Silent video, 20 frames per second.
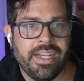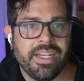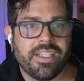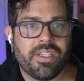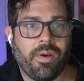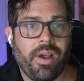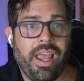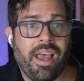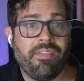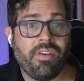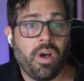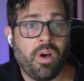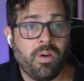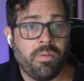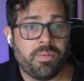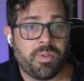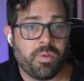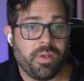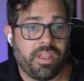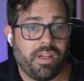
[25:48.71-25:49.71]
So I have
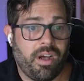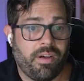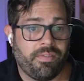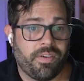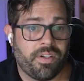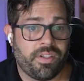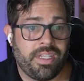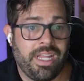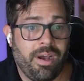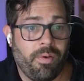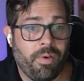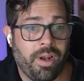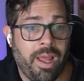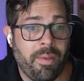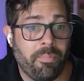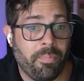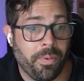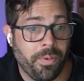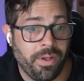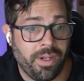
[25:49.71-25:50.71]
homes with offers. Now, when I
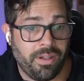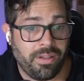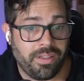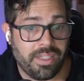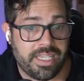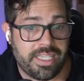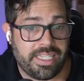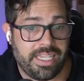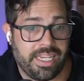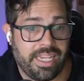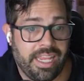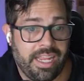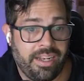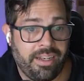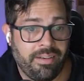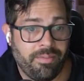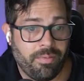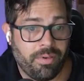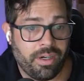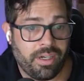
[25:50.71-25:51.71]
put a listing
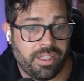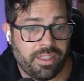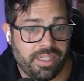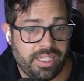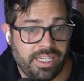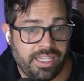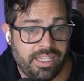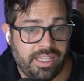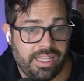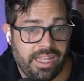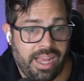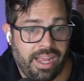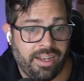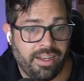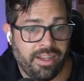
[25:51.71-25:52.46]
in, we're going to click into that.